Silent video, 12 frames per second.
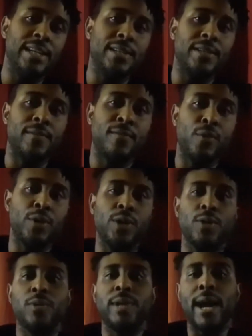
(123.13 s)
is for
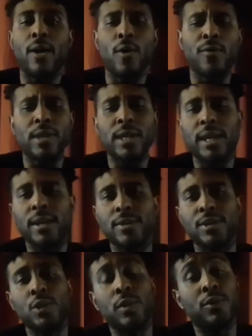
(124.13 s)
you. Now, over the
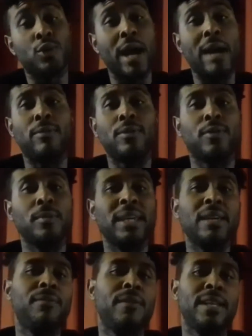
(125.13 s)
years, you have traveled from
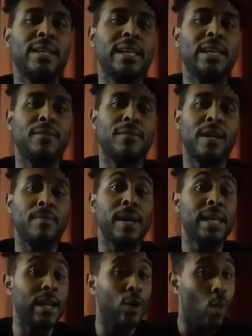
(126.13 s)
EFED to EFED,
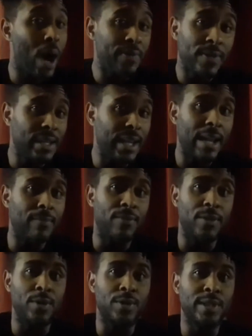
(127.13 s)
making quite the name
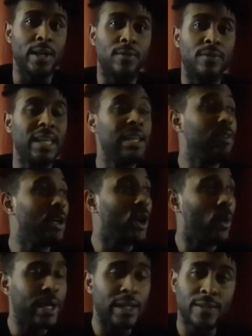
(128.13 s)
for yourself, even
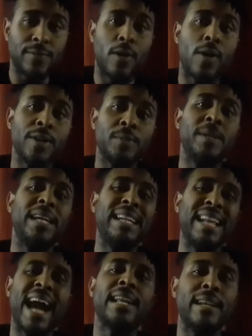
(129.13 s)
going as far as
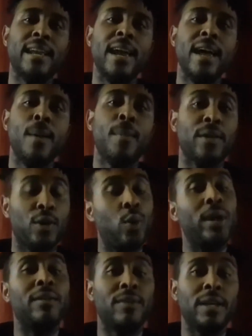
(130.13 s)
being knighted by the
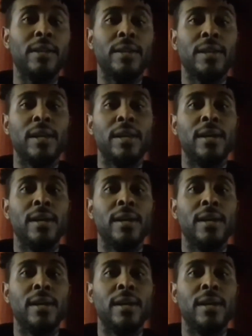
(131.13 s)
Queen of England.